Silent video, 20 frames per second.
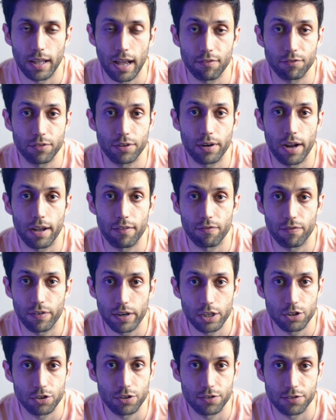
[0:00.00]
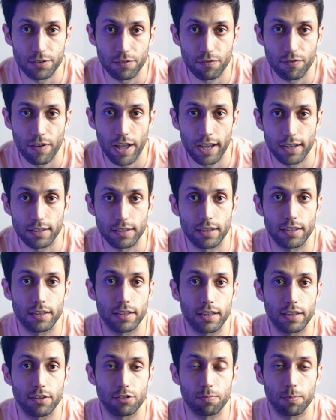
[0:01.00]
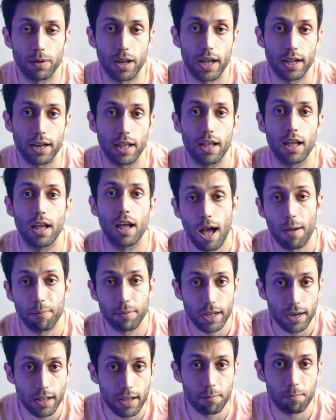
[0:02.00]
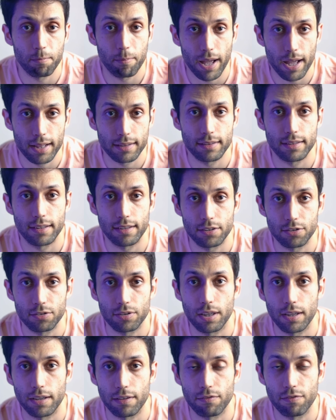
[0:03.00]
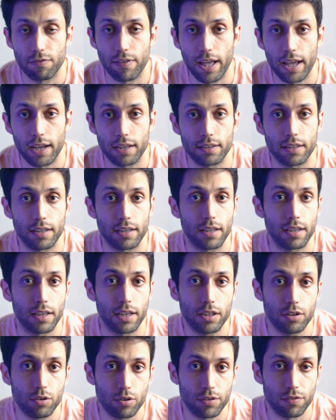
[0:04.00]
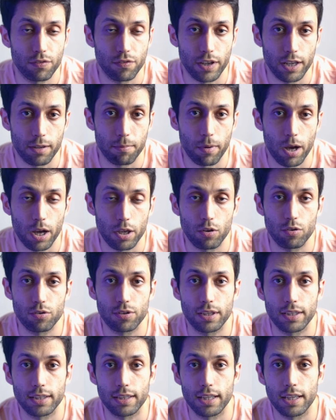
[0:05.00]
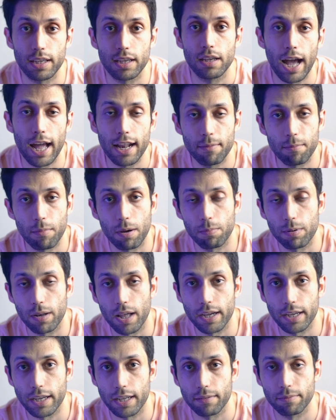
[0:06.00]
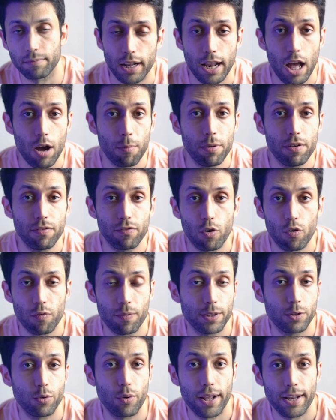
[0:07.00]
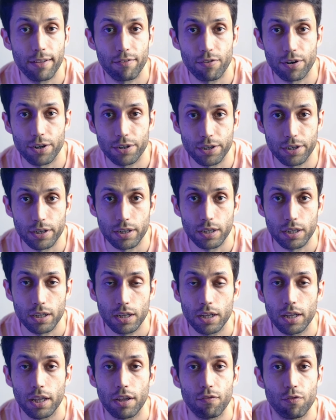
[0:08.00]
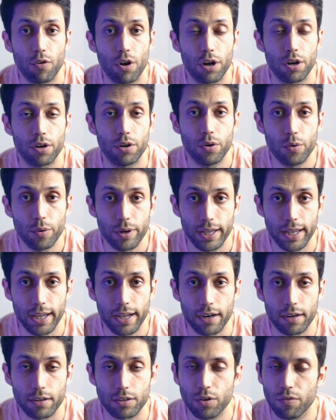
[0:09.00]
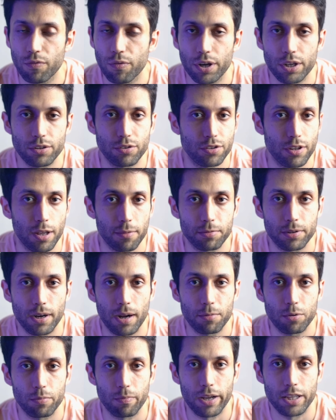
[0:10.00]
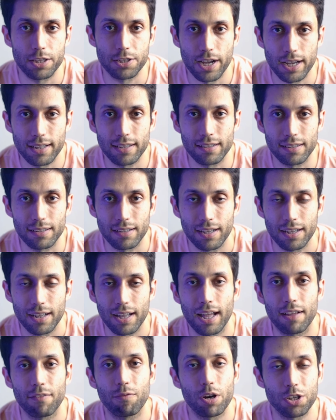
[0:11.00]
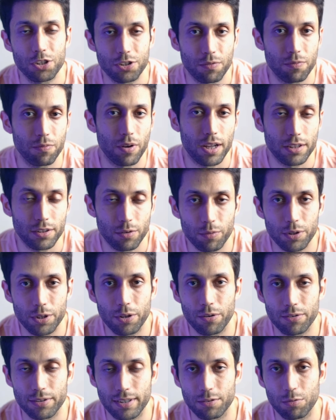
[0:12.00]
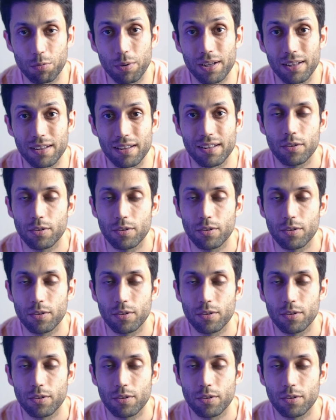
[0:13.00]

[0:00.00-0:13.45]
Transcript: After I finish this effect in the Spline, I'm gonna embed this effect into the Figma using the Anima plugin. Now, before we do any further, if you are new here, don't forget to subscribe to my channel and watch the other videos as well.